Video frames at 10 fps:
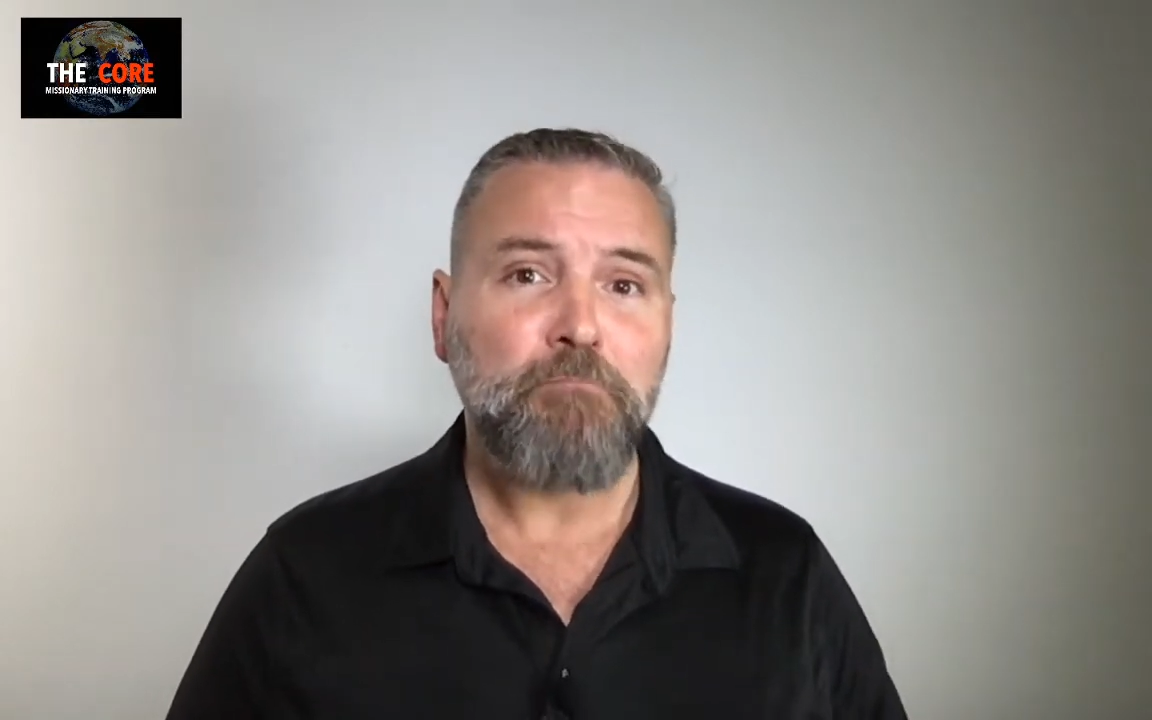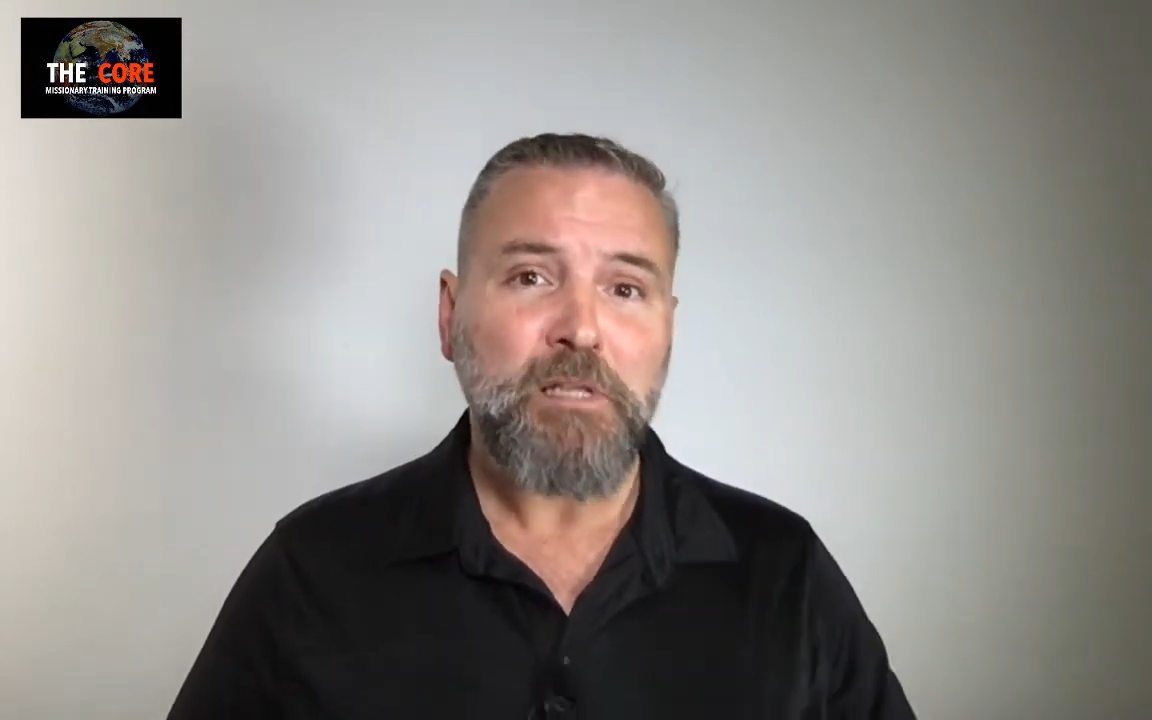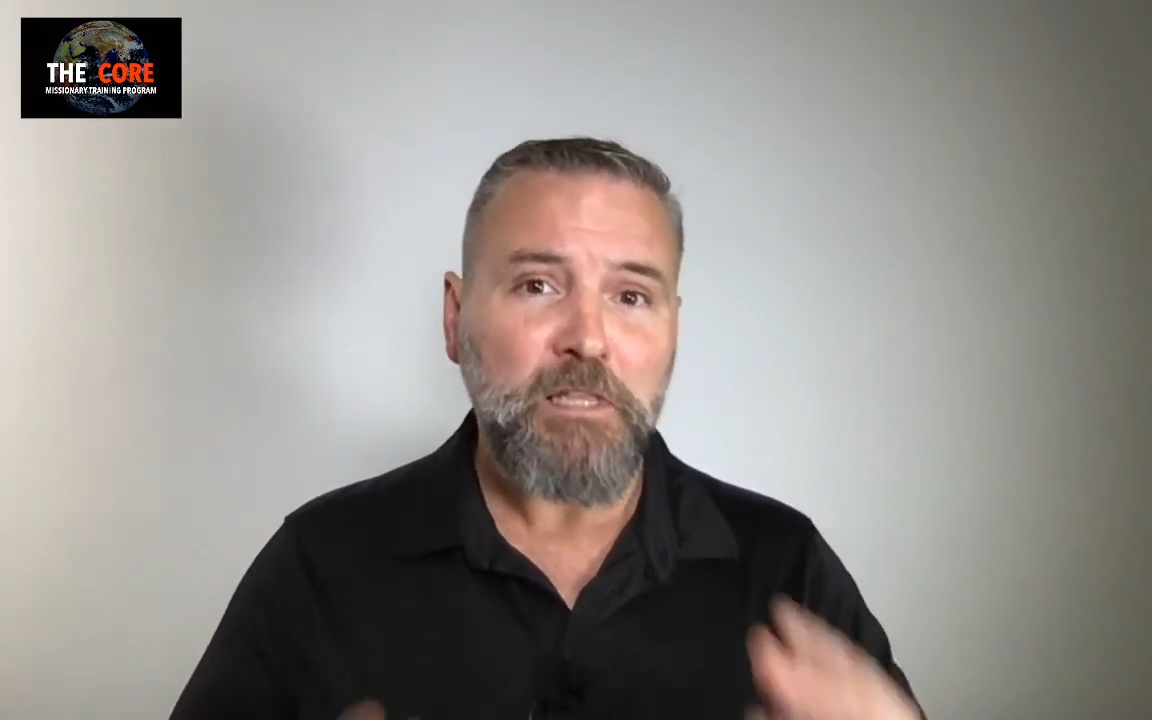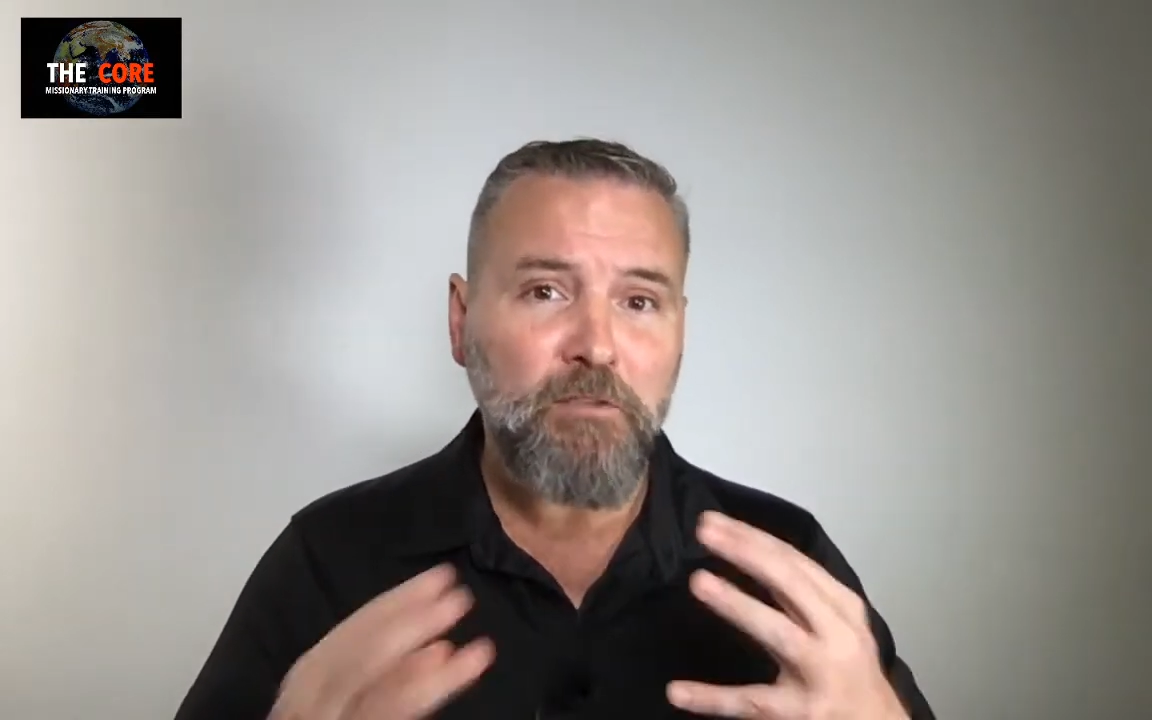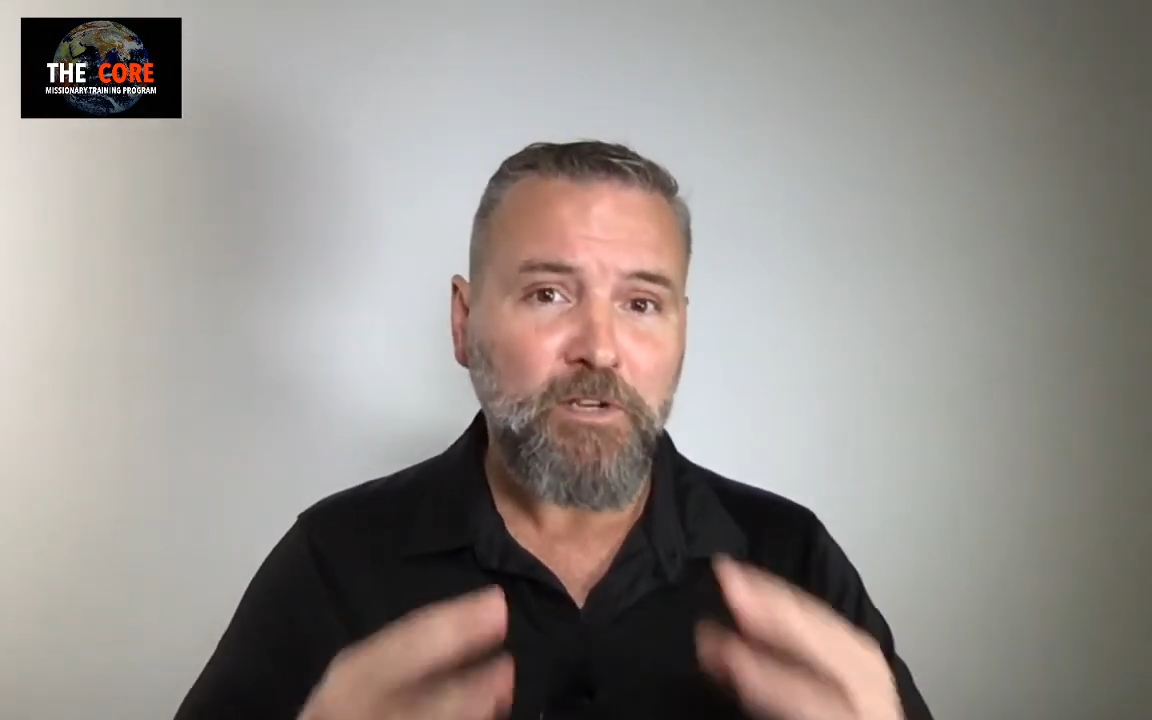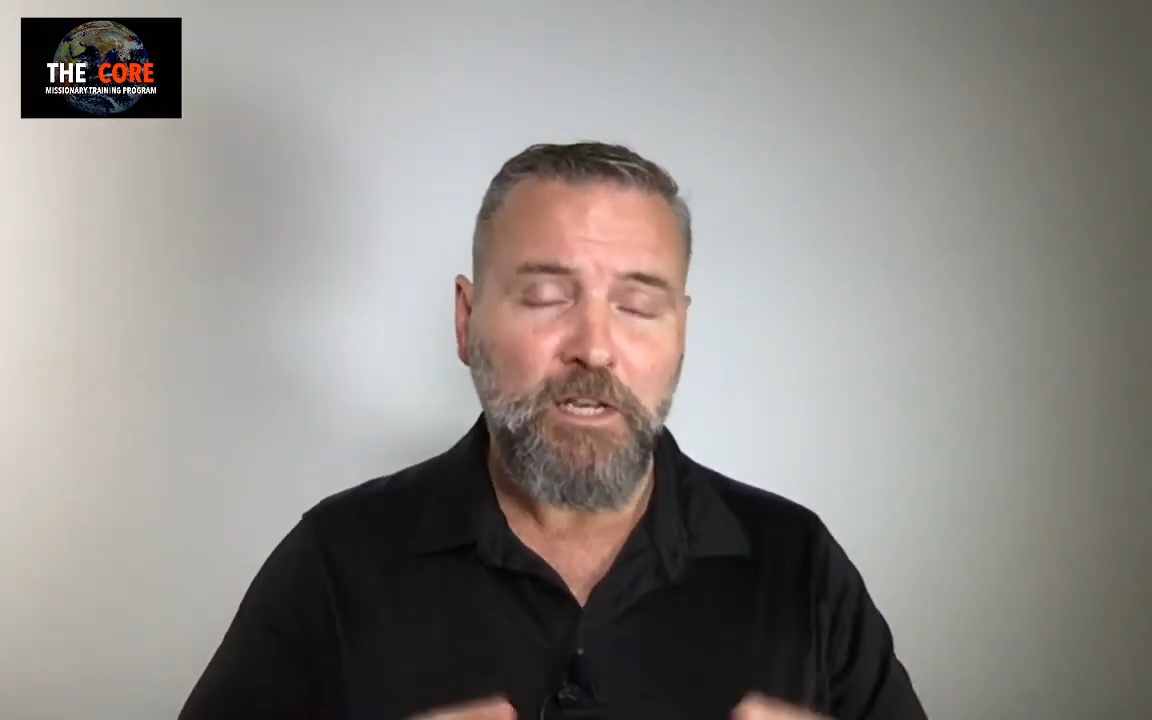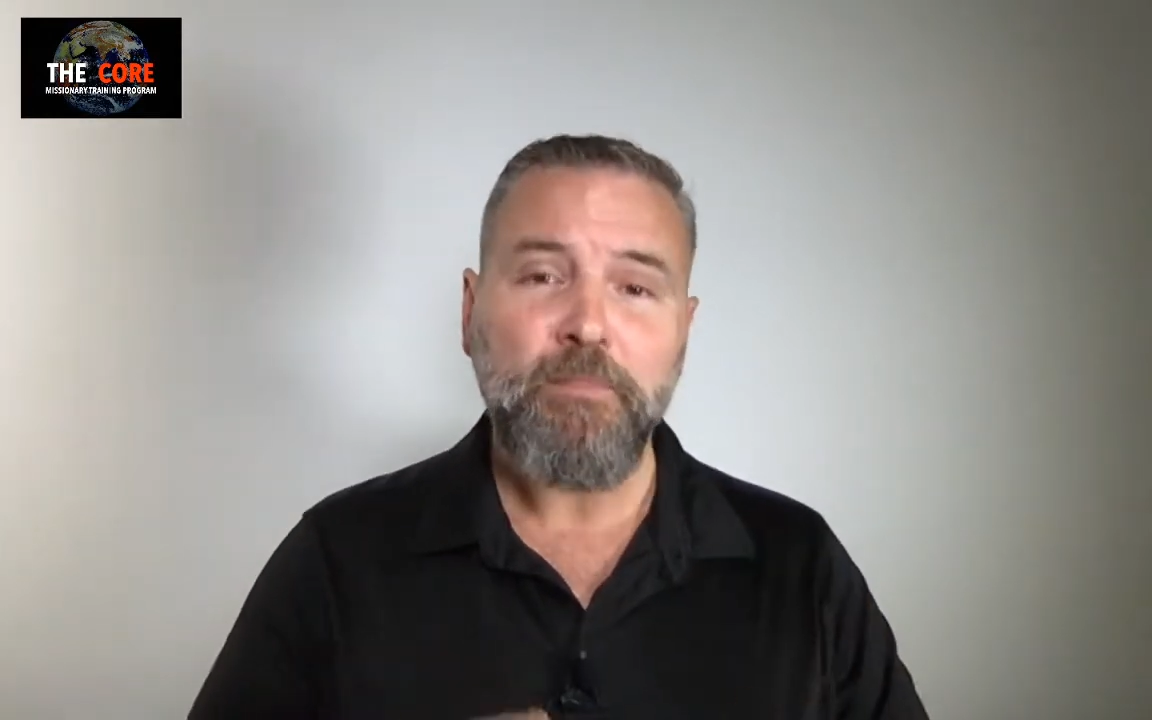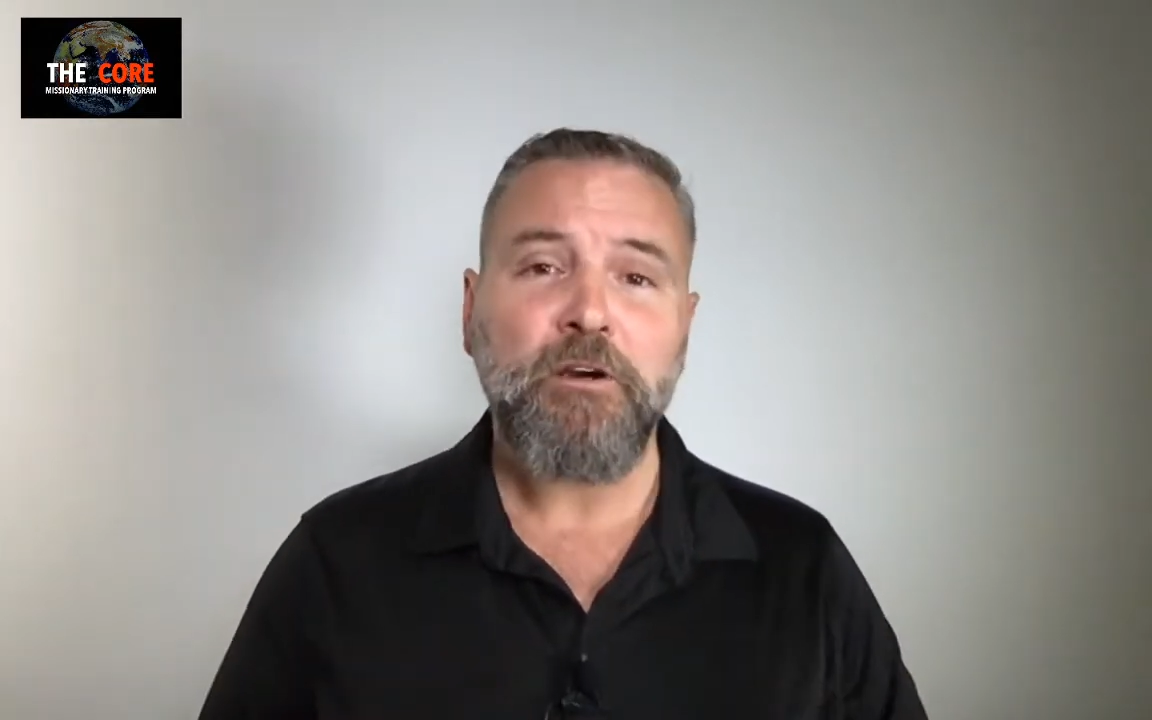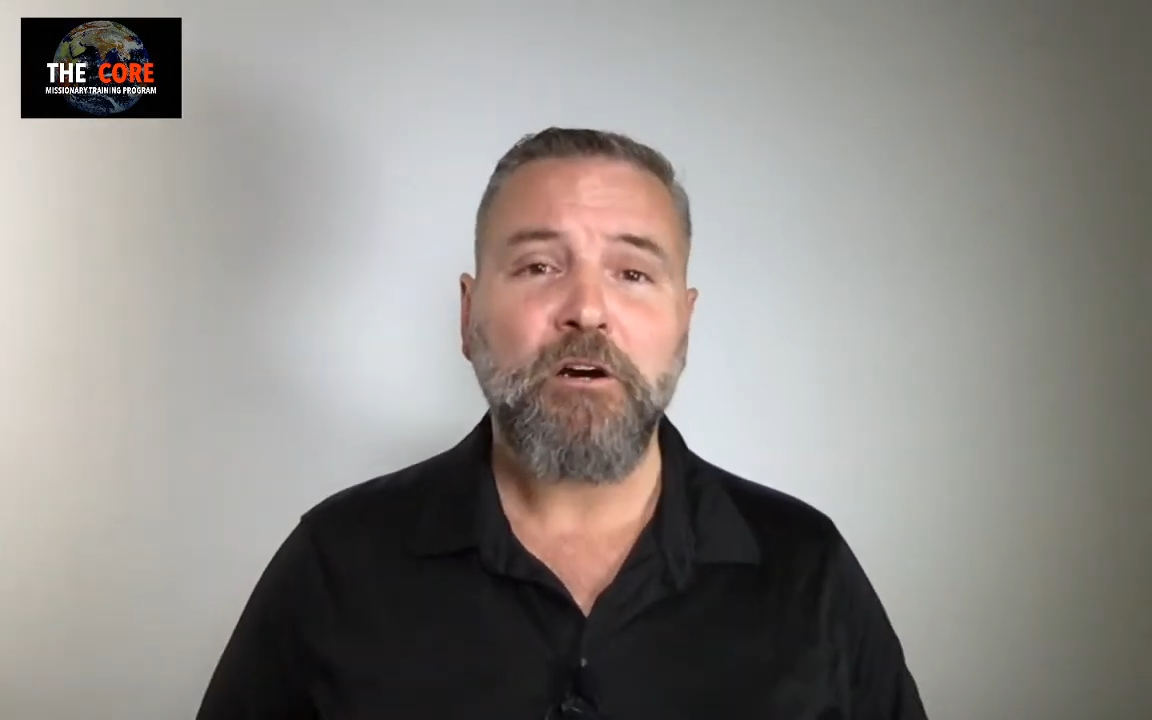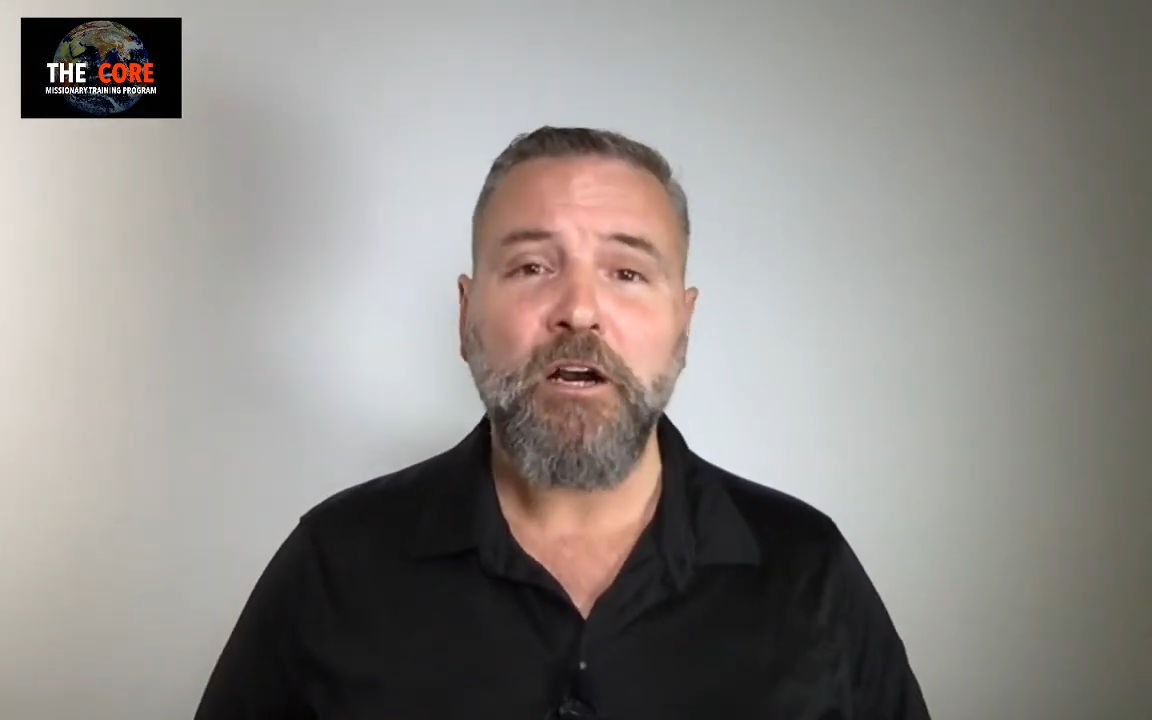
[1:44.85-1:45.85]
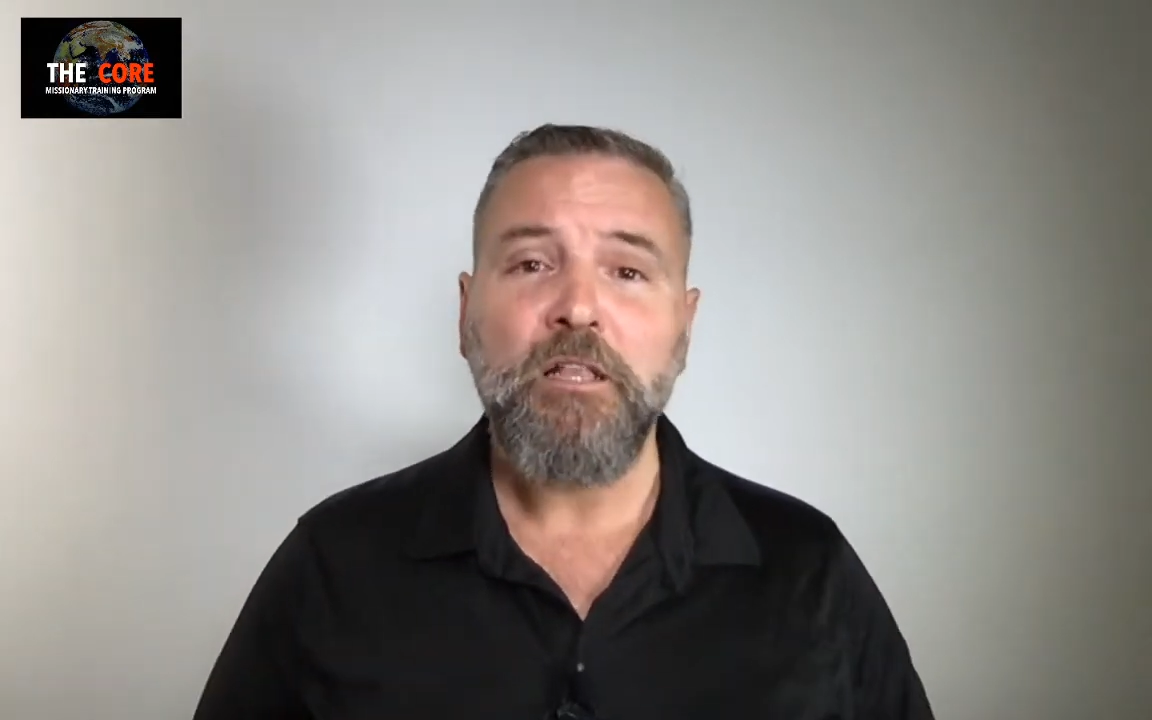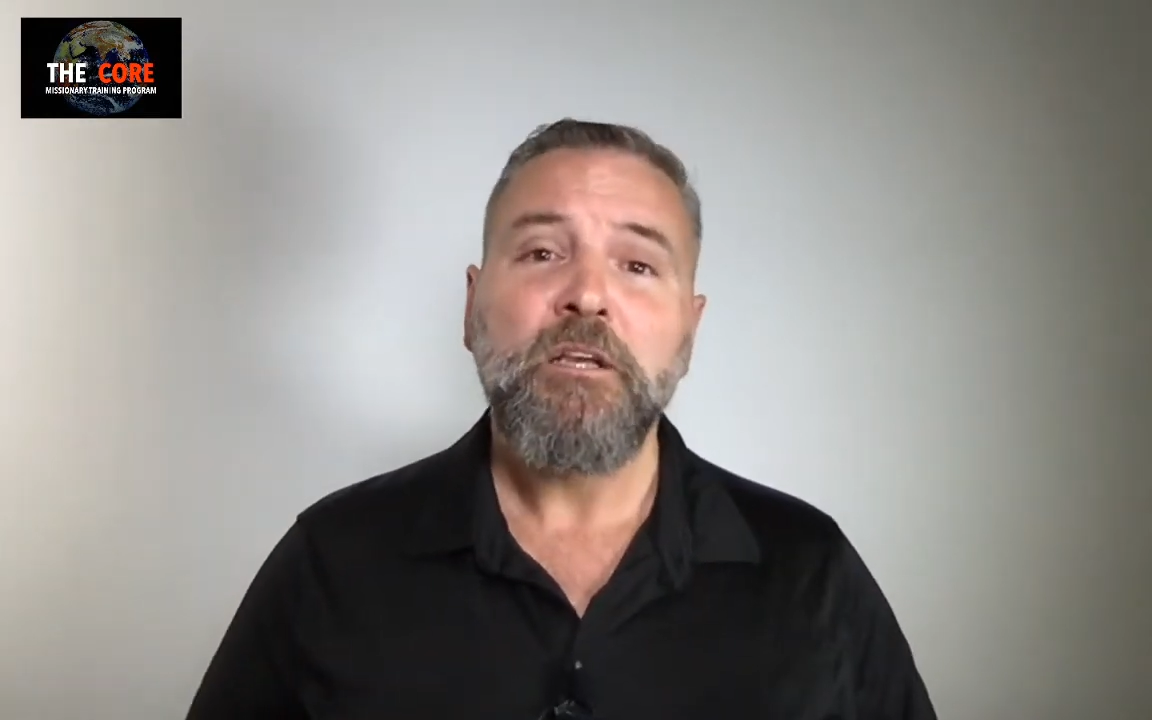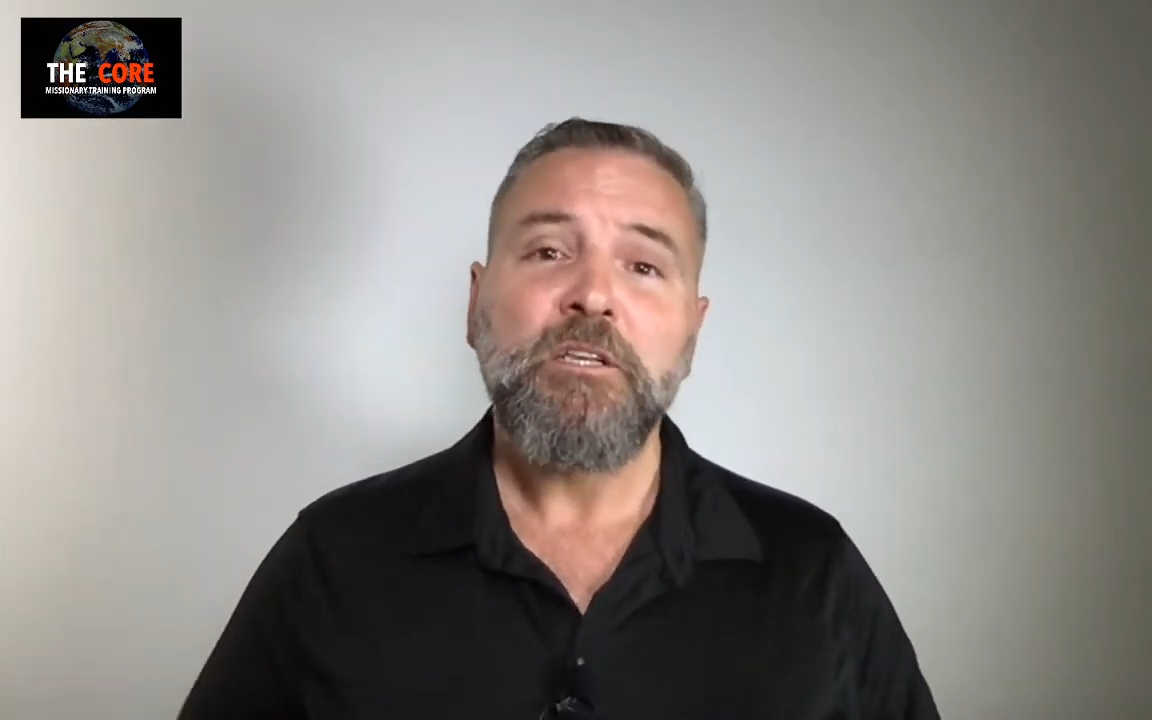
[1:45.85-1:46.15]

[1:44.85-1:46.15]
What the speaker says: believing in their heart,